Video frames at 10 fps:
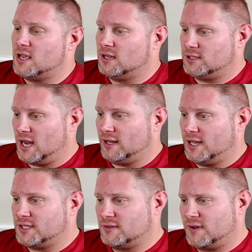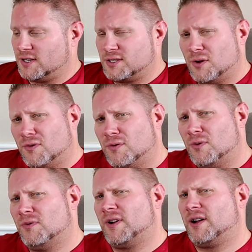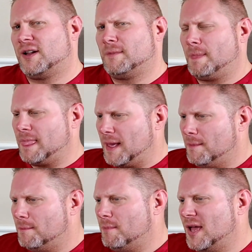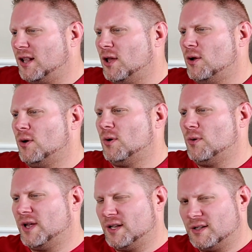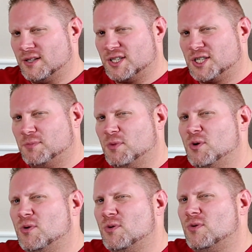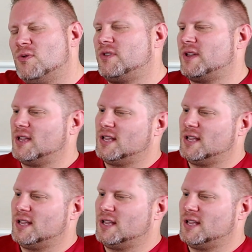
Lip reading: John Legend's very soulful, very mellow and smooth.